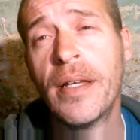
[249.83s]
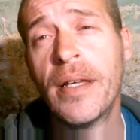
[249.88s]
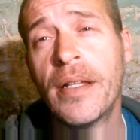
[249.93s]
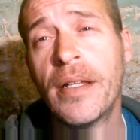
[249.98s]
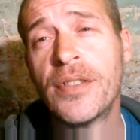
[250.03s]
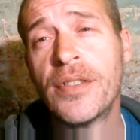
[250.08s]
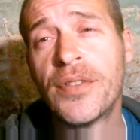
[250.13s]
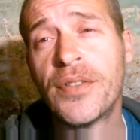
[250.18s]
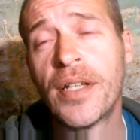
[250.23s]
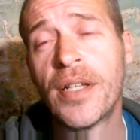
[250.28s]

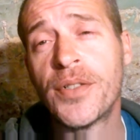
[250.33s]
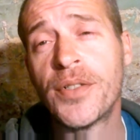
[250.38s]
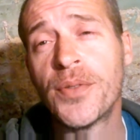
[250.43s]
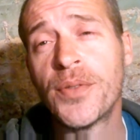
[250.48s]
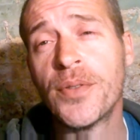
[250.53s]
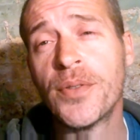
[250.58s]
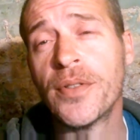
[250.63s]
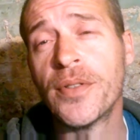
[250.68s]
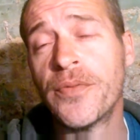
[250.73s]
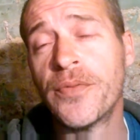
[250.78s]

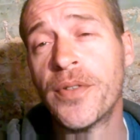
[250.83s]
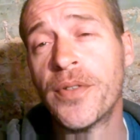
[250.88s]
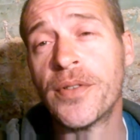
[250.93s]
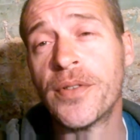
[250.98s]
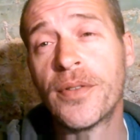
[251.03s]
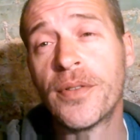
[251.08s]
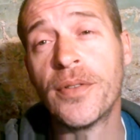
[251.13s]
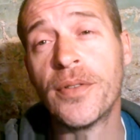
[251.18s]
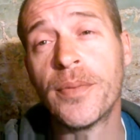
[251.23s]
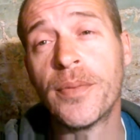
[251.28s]
sexual and
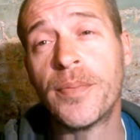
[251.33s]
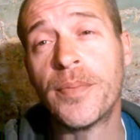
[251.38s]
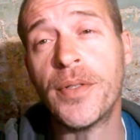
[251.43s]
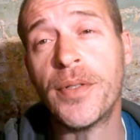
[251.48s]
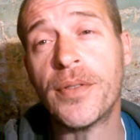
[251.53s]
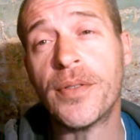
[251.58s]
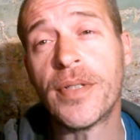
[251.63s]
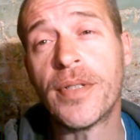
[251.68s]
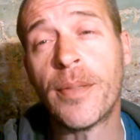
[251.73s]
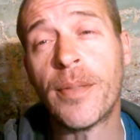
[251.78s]
physical
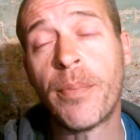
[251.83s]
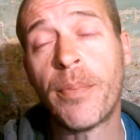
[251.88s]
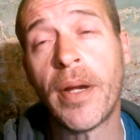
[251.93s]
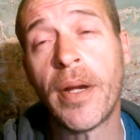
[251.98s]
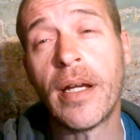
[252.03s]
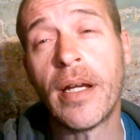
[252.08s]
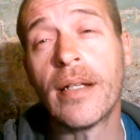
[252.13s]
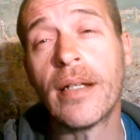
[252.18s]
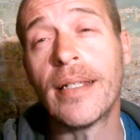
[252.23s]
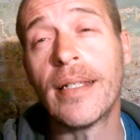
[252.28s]
abuse that
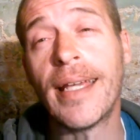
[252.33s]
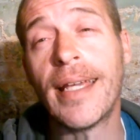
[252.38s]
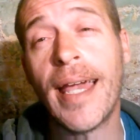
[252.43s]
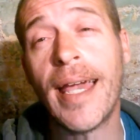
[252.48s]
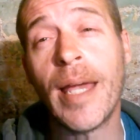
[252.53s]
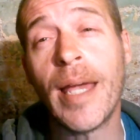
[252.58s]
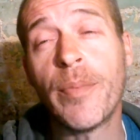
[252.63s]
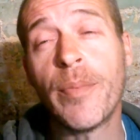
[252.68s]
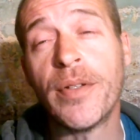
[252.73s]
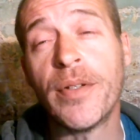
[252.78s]
apparently
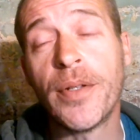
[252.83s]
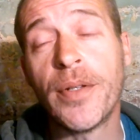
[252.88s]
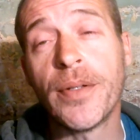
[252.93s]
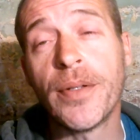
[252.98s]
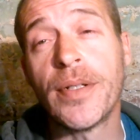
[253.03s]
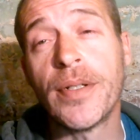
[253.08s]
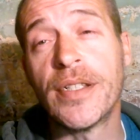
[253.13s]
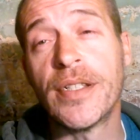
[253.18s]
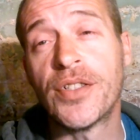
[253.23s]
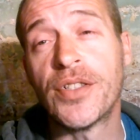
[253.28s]
happened
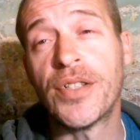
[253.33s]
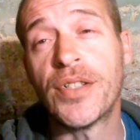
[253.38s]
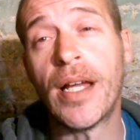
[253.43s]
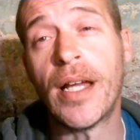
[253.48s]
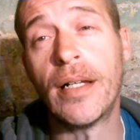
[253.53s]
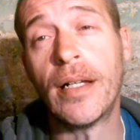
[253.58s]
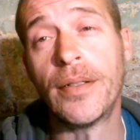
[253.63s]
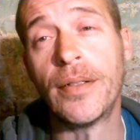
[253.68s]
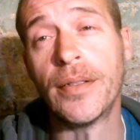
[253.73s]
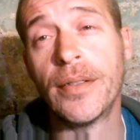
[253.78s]
during his
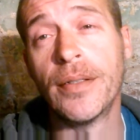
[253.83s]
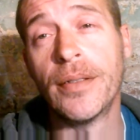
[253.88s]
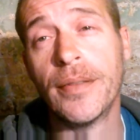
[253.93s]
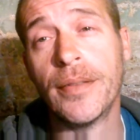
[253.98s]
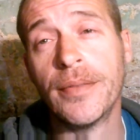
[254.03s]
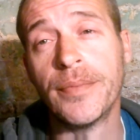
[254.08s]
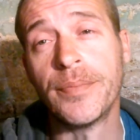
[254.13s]
childhood.